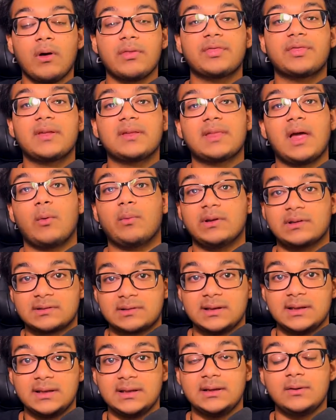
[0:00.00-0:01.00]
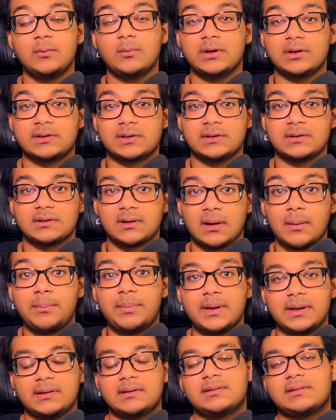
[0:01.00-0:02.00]
thing that we see, which is a
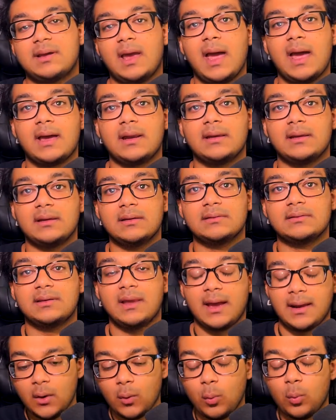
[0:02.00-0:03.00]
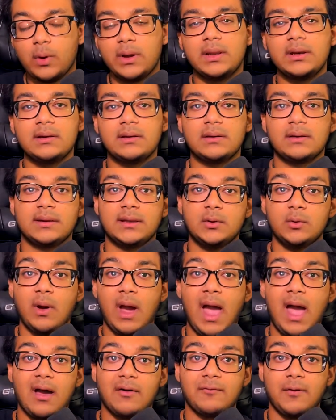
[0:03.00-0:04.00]
bit sad, is that when you
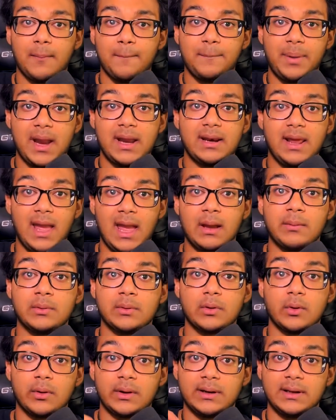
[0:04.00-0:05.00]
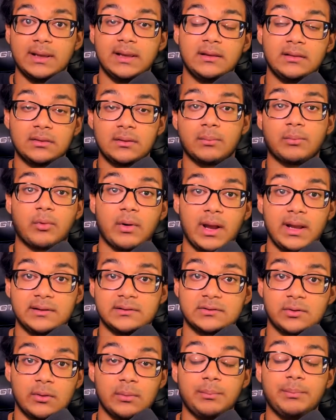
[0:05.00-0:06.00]
have beta amyloid in the brain,
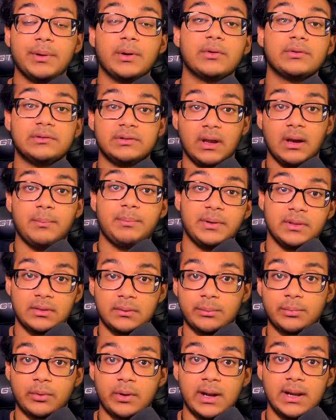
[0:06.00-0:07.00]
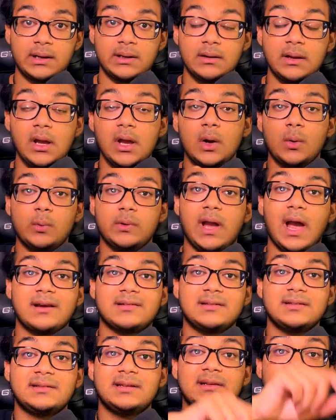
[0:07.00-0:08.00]
so it builds up in the brain, we
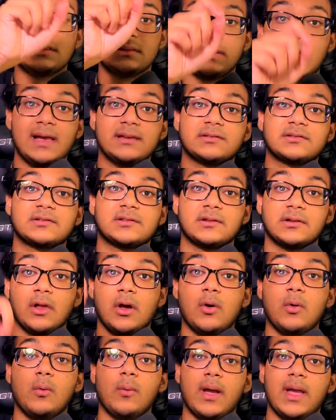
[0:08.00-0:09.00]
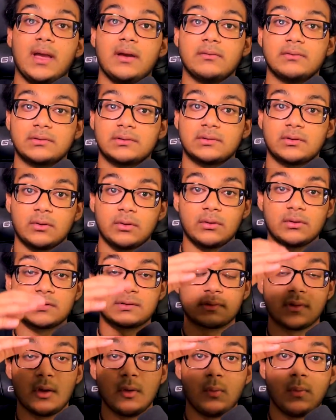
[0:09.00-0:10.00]
actually see less slow waves. So the
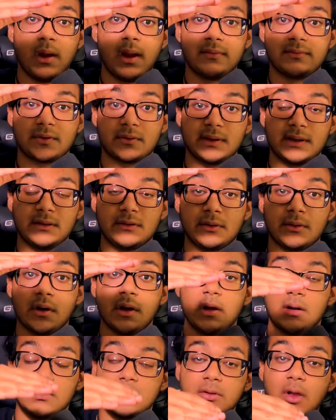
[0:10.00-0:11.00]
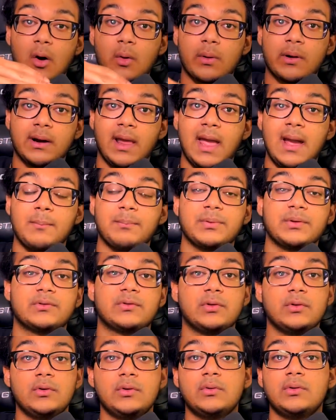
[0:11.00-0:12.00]
slow waves are either lower in
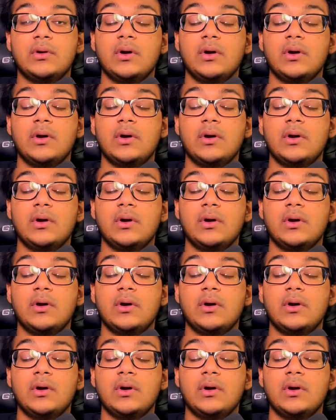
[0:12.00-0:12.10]
amplitude